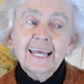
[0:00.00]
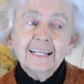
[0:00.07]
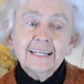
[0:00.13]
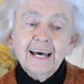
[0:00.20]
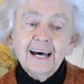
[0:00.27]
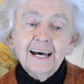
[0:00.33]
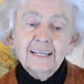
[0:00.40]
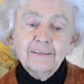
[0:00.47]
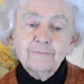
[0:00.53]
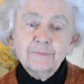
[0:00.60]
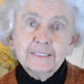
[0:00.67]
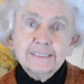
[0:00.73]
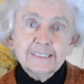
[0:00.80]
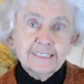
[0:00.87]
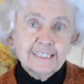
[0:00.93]
and I have
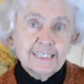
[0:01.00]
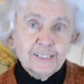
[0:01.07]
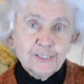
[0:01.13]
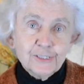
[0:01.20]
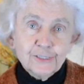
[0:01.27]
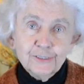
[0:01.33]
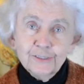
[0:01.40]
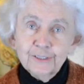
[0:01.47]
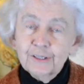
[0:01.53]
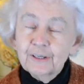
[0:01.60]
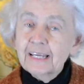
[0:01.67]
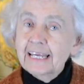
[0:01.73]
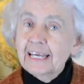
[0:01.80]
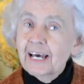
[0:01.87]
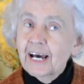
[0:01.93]
been a teacher
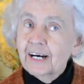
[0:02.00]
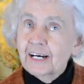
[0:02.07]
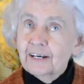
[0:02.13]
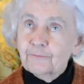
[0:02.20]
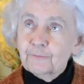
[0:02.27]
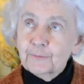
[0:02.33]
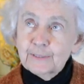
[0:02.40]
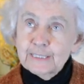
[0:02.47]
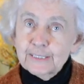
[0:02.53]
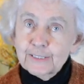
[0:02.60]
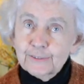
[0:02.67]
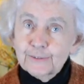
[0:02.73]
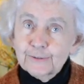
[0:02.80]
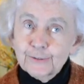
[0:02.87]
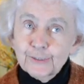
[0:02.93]
of
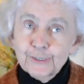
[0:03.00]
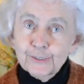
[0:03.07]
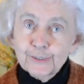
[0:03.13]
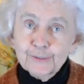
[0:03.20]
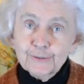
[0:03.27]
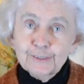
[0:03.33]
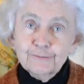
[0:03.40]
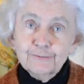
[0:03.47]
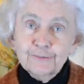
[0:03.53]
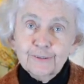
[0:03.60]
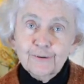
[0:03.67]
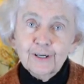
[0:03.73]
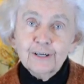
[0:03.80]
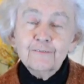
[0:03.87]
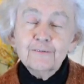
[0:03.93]
preschool children
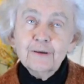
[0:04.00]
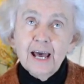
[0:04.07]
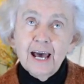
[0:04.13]
for